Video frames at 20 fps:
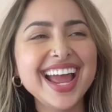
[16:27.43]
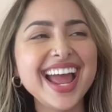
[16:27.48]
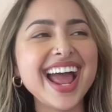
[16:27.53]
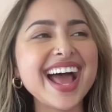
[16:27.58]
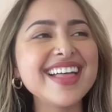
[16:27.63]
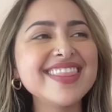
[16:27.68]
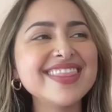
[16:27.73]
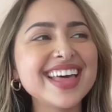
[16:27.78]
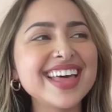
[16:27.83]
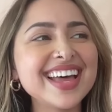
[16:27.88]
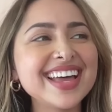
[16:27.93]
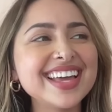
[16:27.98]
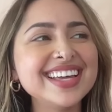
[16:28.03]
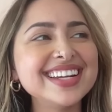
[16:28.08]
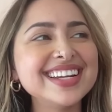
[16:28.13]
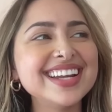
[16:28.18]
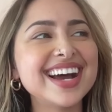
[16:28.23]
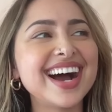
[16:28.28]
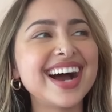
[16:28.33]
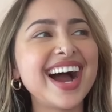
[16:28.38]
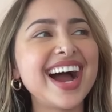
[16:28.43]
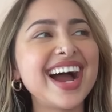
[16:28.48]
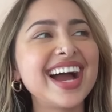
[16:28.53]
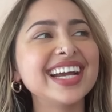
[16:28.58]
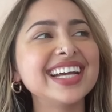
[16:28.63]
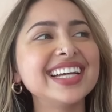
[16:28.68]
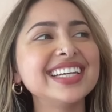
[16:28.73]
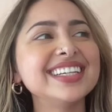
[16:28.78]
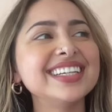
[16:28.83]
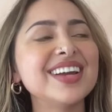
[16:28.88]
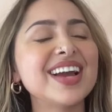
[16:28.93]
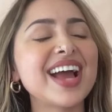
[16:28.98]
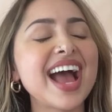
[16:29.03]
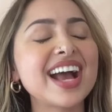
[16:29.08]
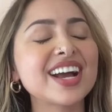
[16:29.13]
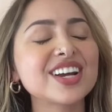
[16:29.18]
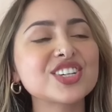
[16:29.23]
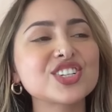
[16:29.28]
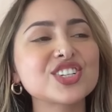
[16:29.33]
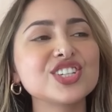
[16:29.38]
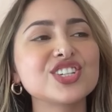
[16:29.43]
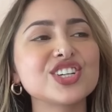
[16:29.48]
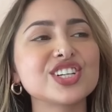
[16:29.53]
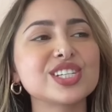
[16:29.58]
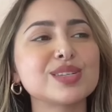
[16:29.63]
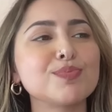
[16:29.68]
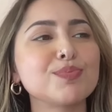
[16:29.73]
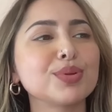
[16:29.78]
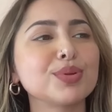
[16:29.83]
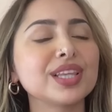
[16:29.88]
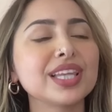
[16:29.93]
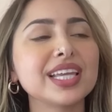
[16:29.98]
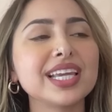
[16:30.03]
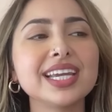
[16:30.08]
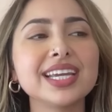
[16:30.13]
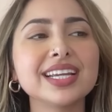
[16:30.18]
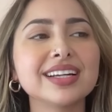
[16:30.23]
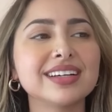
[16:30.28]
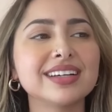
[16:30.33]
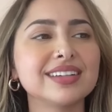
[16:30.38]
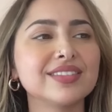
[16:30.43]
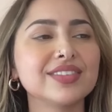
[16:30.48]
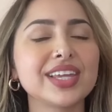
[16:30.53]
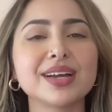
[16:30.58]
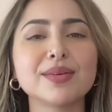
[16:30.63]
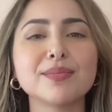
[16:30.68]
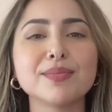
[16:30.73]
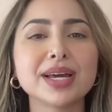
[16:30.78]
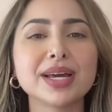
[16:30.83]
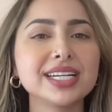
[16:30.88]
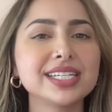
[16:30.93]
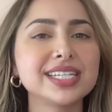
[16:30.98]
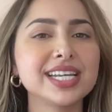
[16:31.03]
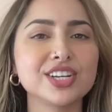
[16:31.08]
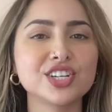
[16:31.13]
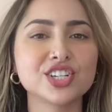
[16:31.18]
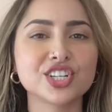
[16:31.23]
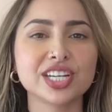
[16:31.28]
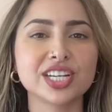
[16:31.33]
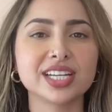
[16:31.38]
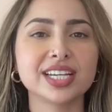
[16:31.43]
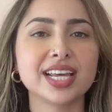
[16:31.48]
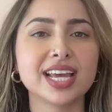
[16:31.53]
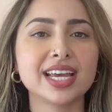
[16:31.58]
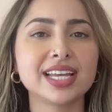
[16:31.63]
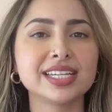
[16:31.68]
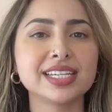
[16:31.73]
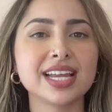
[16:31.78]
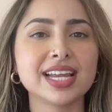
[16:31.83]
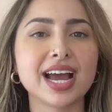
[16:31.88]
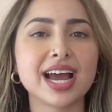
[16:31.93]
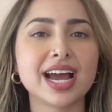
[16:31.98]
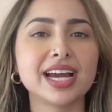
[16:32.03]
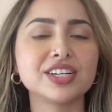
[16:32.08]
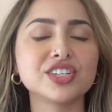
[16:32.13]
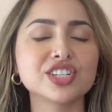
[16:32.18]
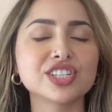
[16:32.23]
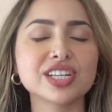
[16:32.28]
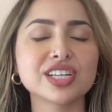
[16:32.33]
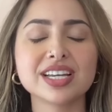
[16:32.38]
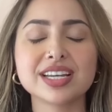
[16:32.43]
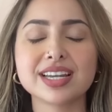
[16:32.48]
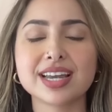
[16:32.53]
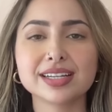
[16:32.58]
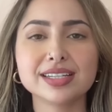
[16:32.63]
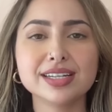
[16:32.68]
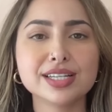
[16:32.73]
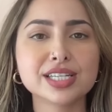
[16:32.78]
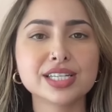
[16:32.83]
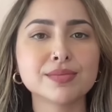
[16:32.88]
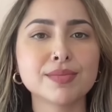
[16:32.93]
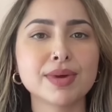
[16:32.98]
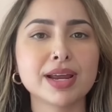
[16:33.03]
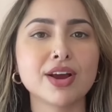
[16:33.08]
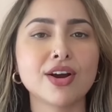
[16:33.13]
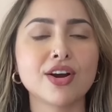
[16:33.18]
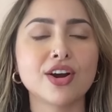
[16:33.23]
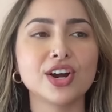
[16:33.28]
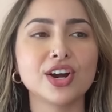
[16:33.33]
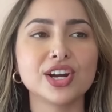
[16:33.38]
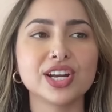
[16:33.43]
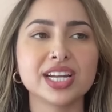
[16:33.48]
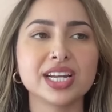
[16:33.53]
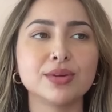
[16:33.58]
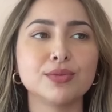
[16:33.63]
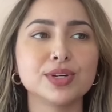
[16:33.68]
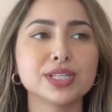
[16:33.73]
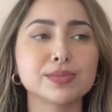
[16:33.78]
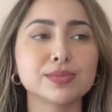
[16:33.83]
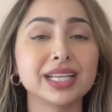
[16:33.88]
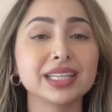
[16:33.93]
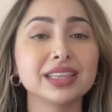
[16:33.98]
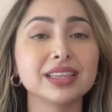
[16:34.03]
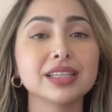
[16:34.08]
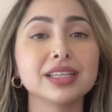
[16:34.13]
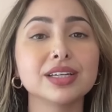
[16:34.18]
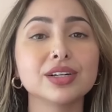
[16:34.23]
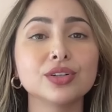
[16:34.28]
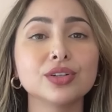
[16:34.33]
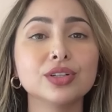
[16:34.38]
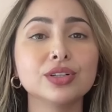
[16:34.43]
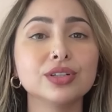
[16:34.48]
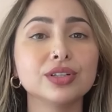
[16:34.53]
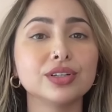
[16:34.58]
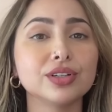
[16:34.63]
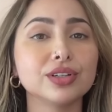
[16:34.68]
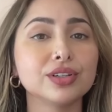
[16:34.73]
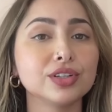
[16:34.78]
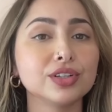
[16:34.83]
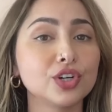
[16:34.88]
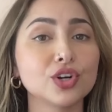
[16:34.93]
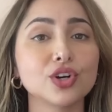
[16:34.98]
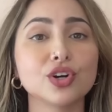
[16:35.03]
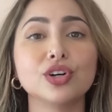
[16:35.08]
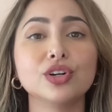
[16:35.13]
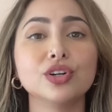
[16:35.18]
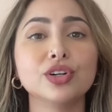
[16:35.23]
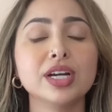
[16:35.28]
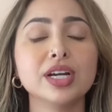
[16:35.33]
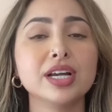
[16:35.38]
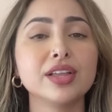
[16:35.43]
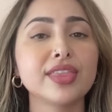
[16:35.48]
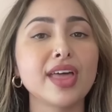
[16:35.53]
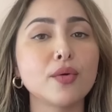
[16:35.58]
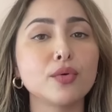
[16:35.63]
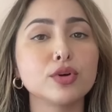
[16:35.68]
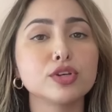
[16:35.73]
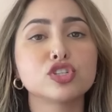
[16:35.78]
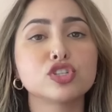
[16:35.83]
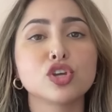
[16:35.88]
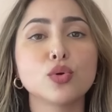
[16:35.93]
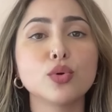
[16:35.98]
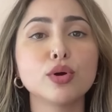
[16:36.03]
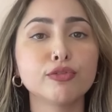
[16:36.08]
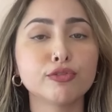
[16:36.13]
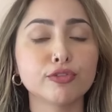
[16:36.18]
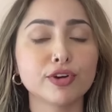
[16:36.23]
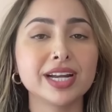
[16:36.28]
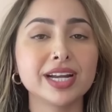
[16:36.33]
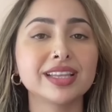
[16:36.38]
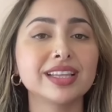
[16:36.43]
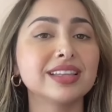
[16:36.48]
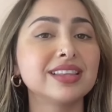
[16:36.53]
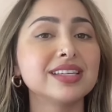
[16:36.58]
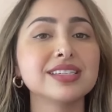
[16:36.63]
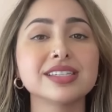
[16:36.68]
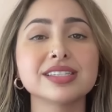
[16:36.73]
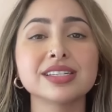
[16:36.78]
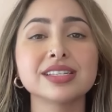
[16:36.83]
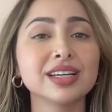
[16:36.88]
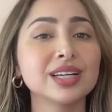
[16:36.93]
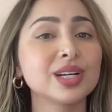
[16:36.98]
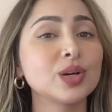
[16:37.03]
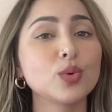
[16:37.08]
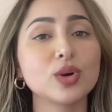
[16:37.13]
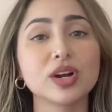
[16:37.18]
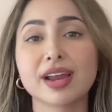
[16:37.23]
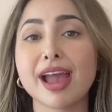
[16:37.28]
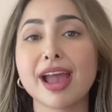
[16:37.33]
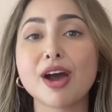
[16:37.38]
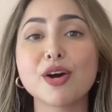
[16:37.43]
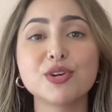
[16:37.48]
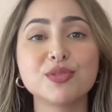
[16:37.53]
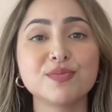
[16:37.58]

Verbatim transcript: And then I actually just played like a meditation and I just connected to my heart. It was my little girl that was so afraid that this isn't gonna work out.